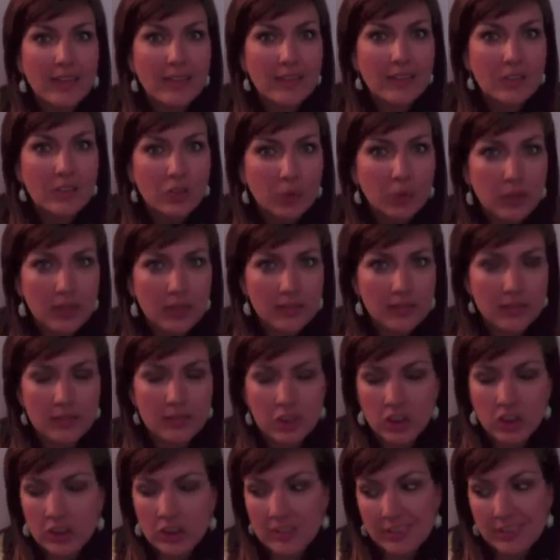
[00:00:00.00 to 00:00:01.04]
the twist.
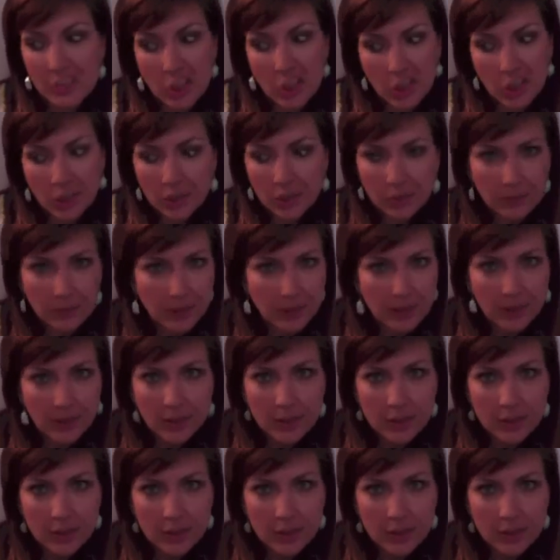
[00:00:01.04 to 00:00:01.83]
She's not on the run.